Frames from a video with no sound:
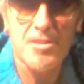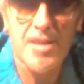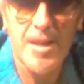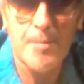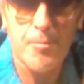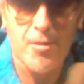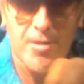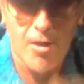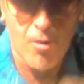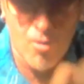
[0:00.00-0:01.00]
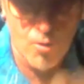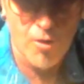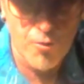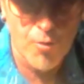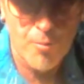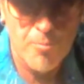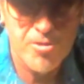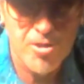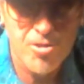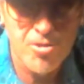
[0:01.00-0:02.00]
setup, or you know, a core group of
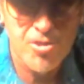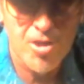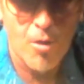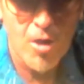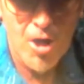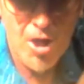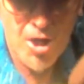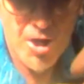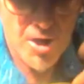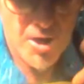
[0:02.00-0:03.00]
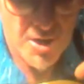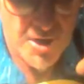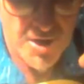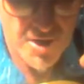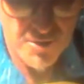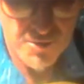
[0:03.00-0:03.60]
musicians. So he